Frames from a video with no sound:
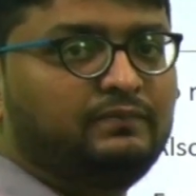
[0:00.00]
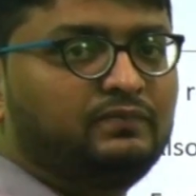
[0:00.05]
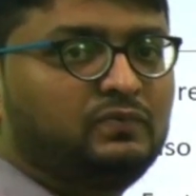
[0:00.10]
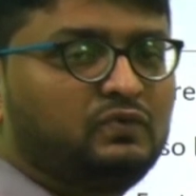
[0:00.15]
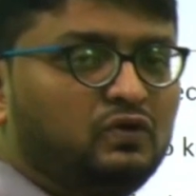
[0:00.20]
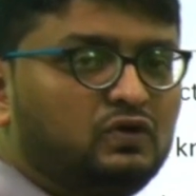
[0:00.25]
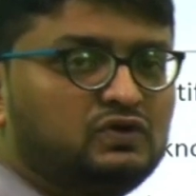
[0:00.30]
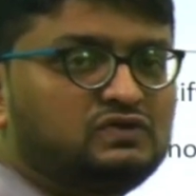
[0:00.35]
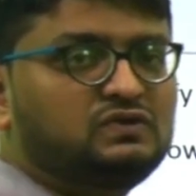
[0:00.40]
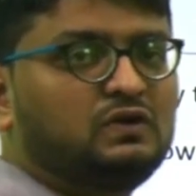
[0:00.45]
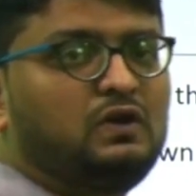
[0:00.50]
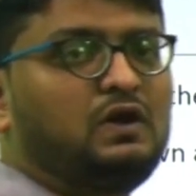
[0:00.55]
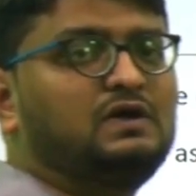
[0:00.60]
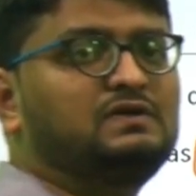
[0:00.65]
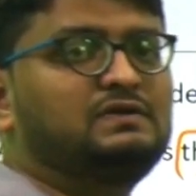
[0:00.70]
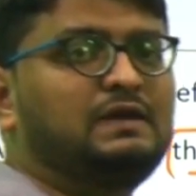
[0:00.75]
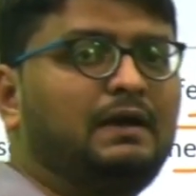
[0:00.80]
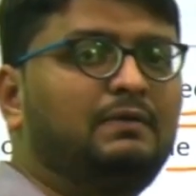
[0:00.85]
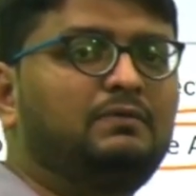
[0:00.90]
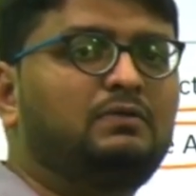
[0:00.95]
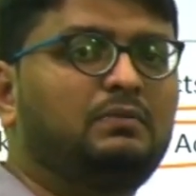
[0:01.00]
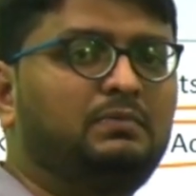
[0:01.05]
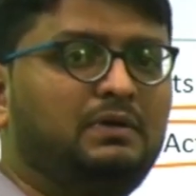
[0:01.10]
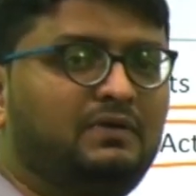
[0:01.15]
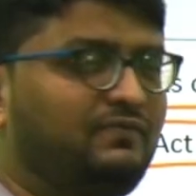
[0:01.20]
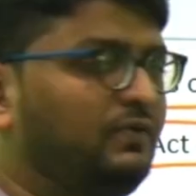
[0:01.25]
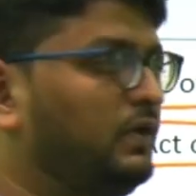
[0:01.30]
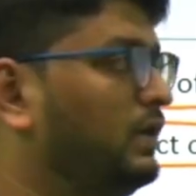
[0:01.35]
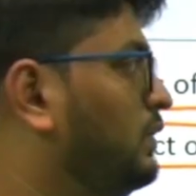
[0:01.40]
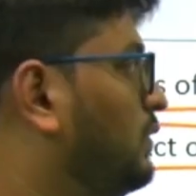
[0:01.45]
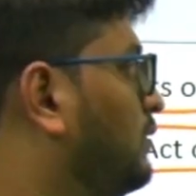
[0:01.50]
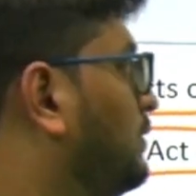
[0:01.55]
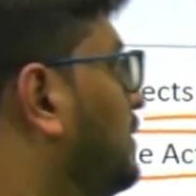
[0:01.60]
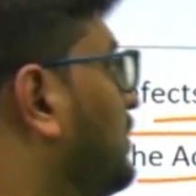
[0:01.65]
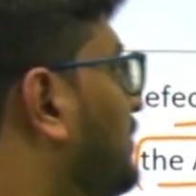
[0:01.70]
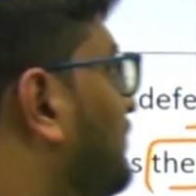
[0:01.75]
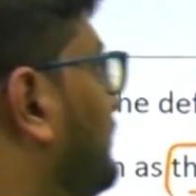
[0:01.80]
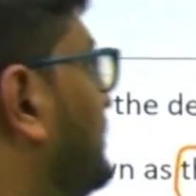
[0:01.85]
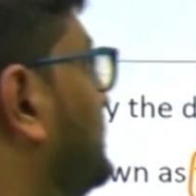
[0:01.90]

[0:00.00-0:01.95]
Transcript: those laws have to be followed, which